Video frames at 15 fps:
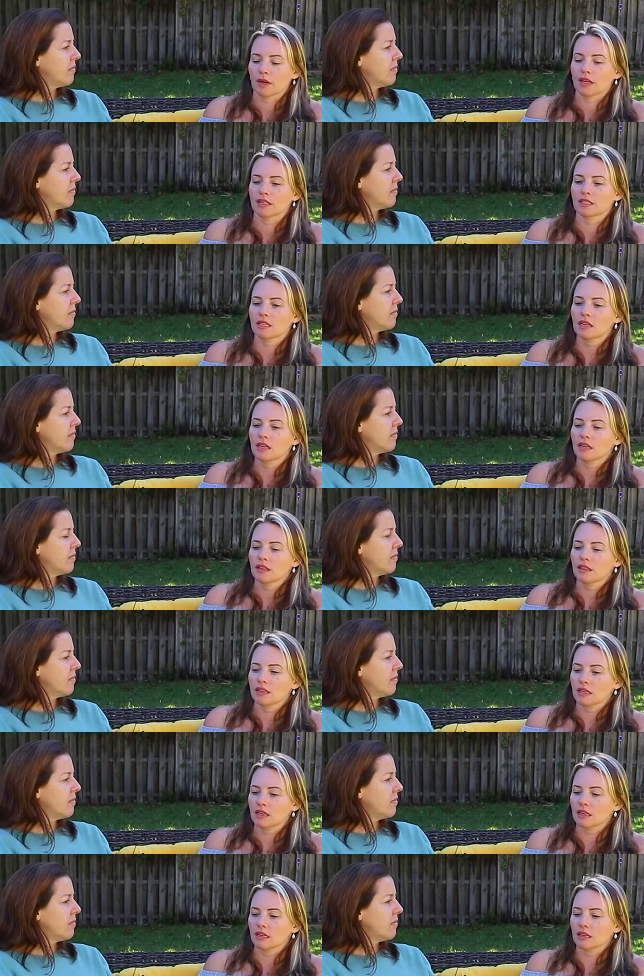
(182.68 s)
Speaker 1: but
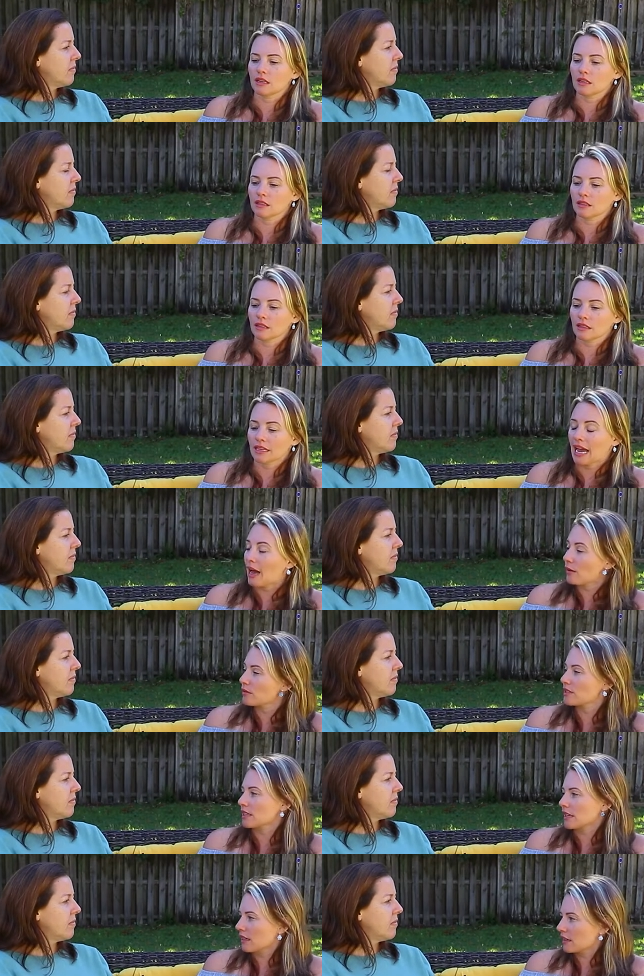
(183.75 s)
the
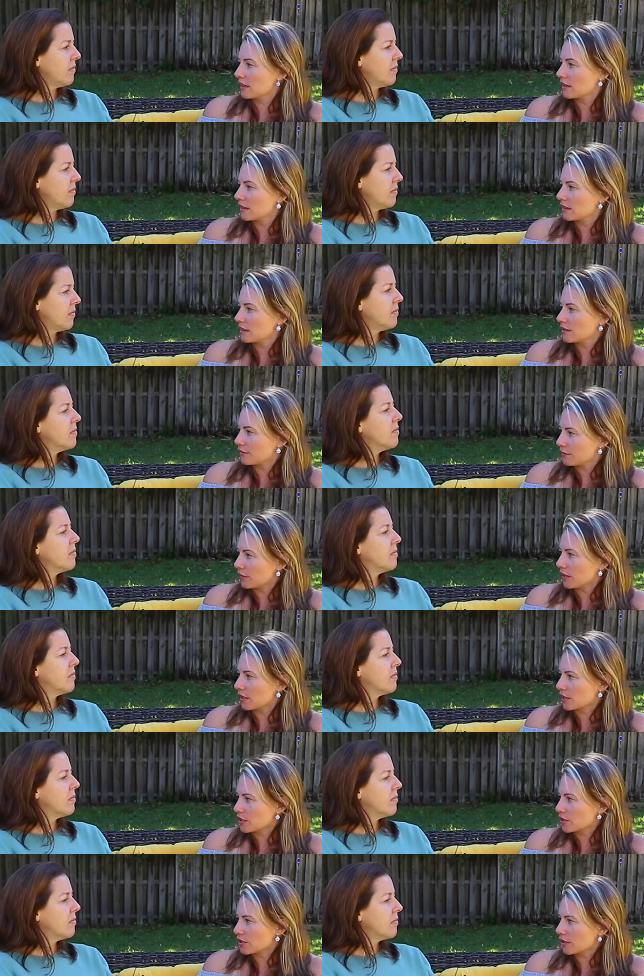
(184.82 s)
county
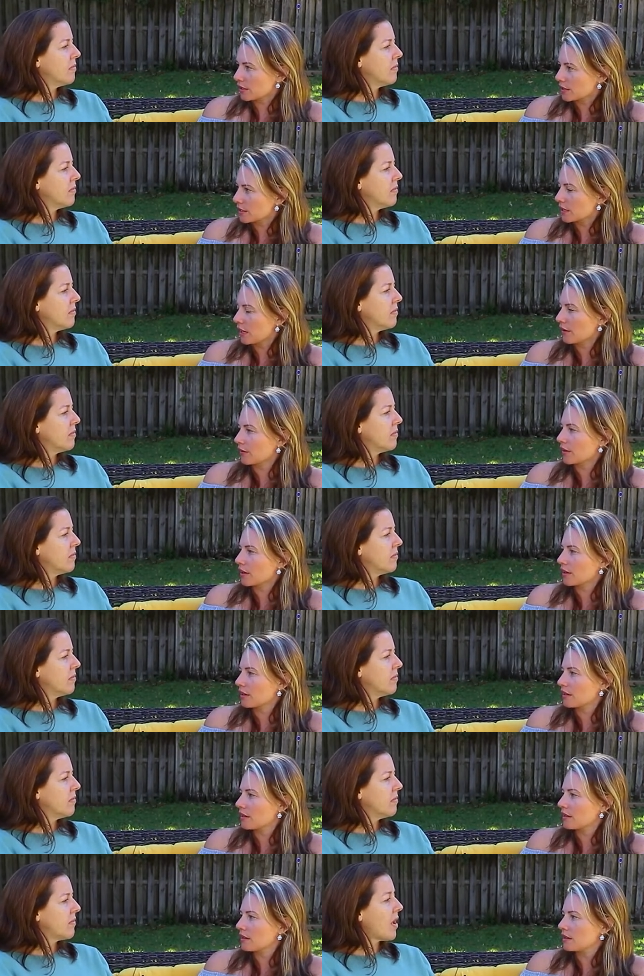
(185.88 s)
flood insurance covered
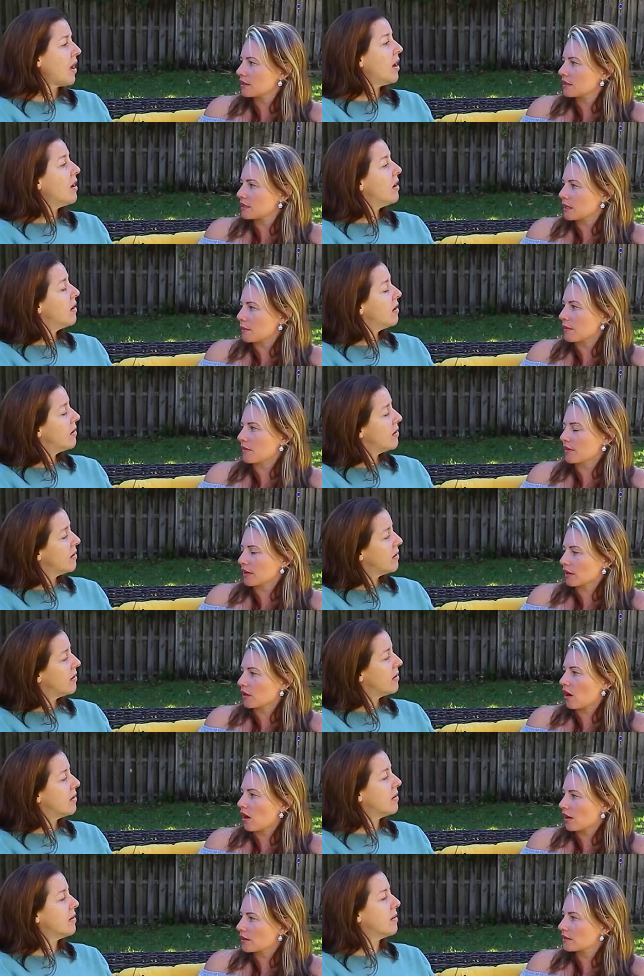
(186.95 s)
some of their
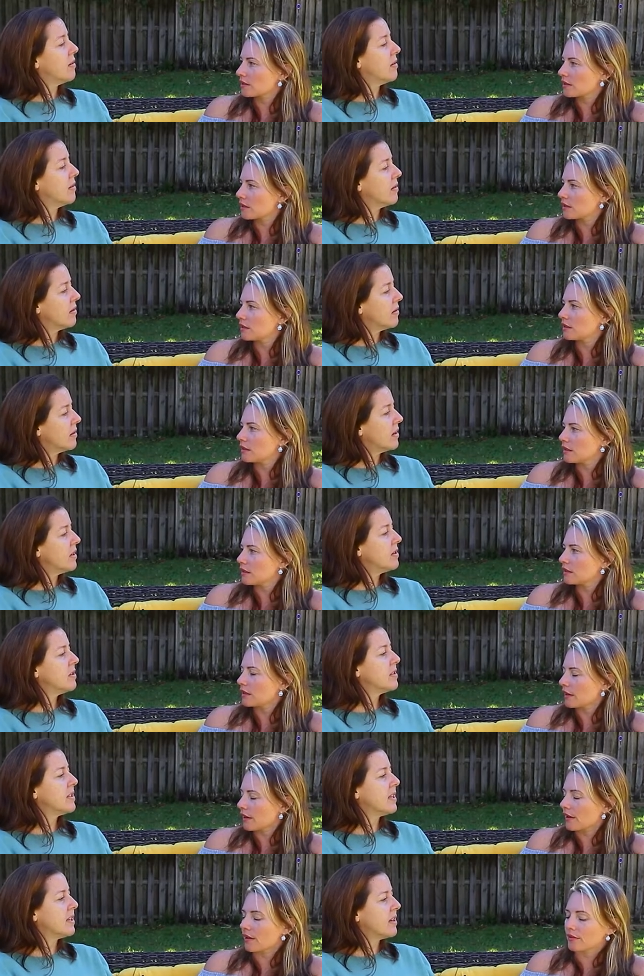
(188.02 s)
ah, loss.
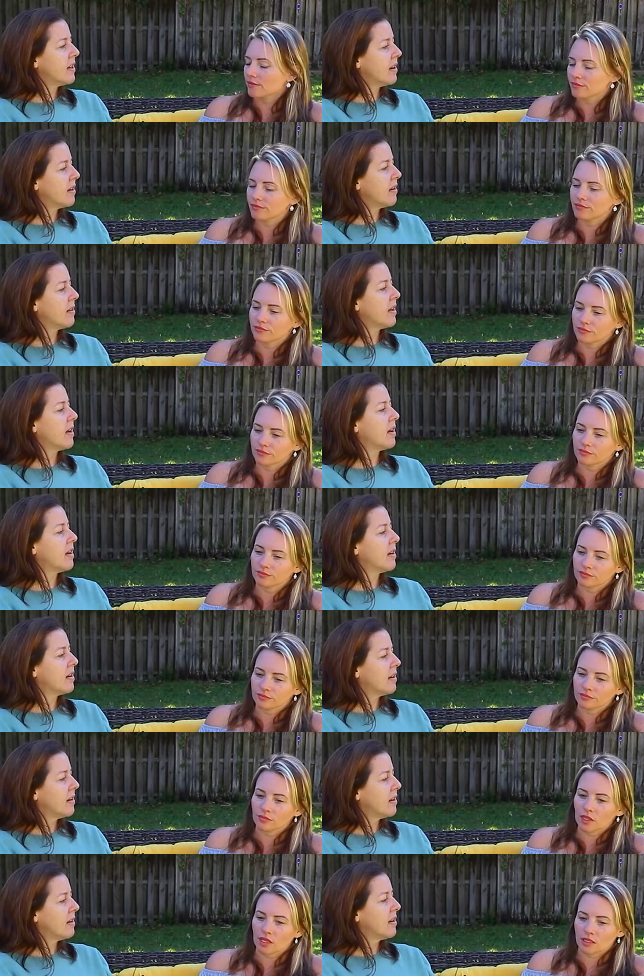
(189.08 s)
Interesting. Yeah. Did not know that.
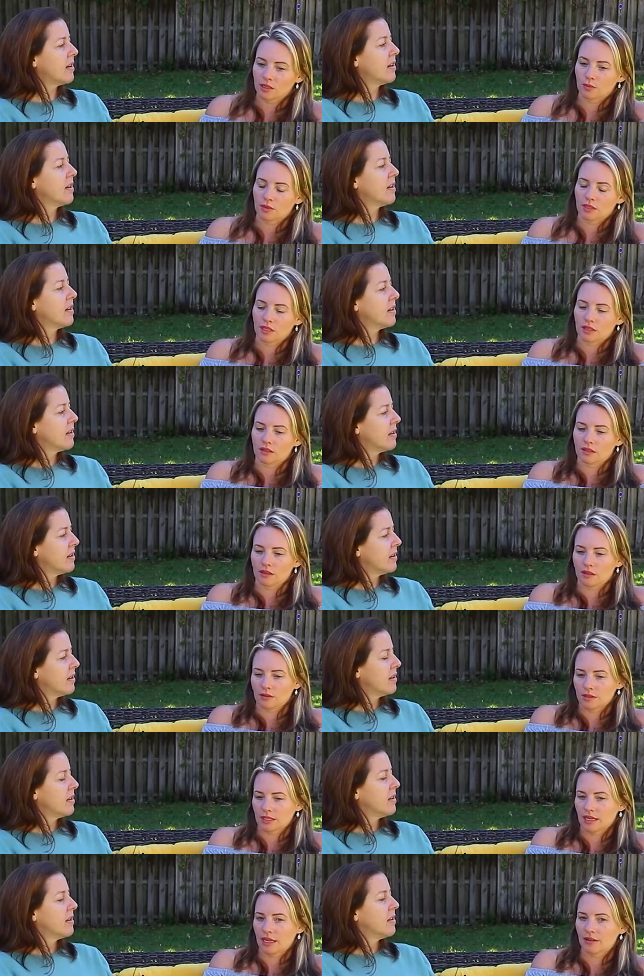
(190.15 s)
Because mm-hmm. it was a it
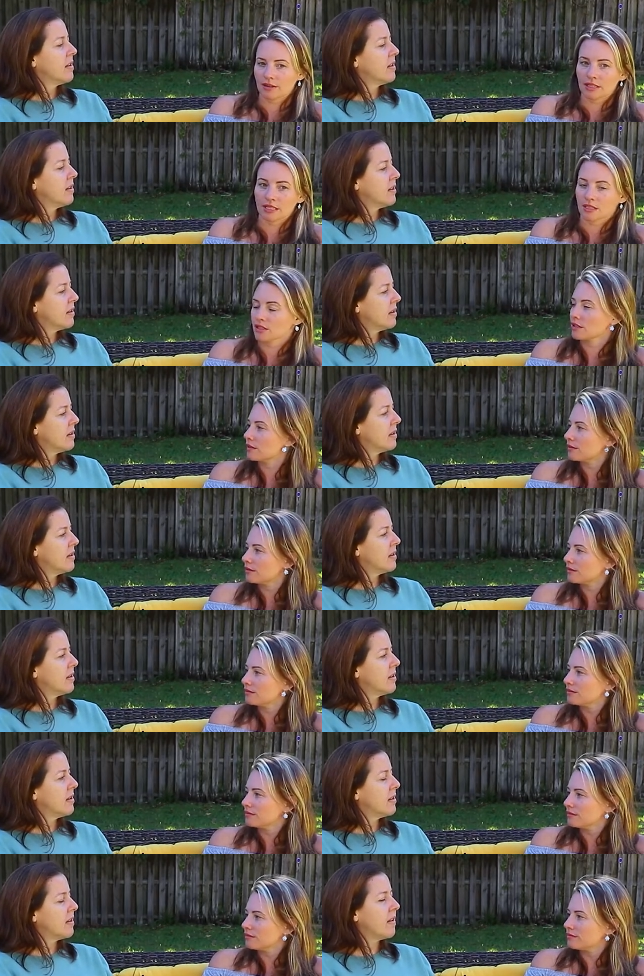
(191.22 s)
was a county issue.
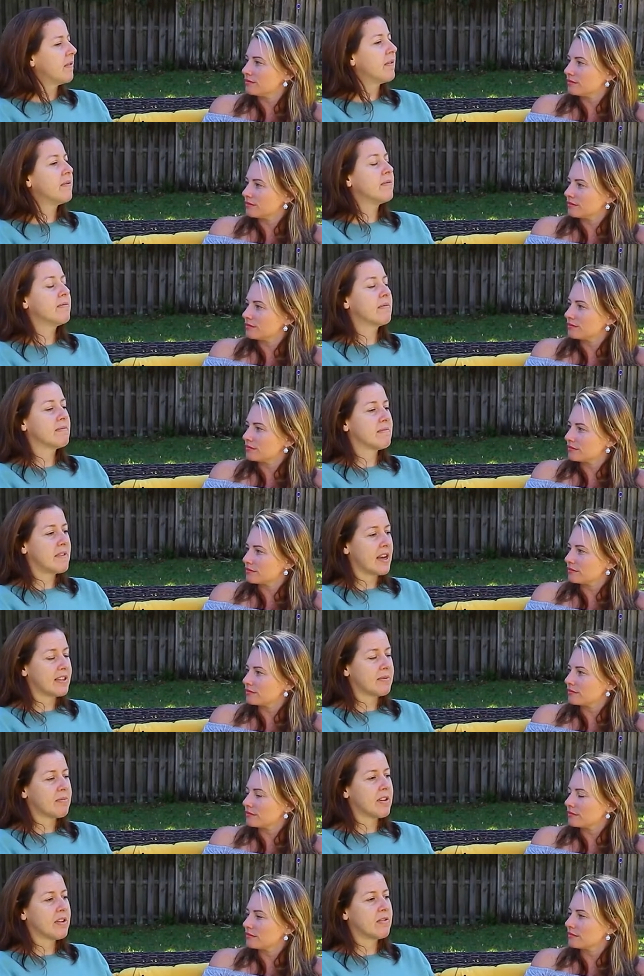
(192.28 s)
That,
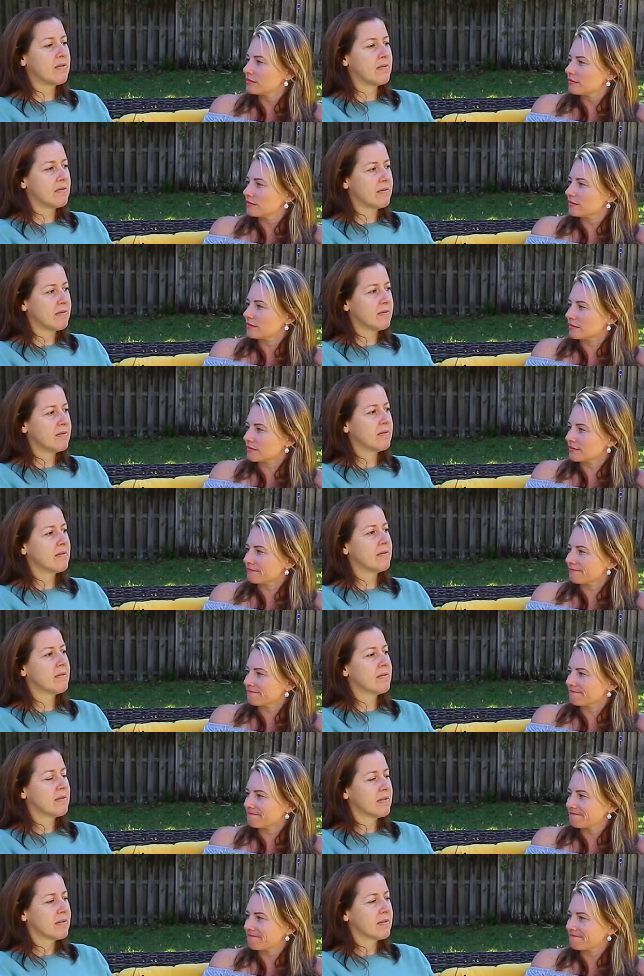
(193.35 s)
that's pretty cool. Mm-hmm.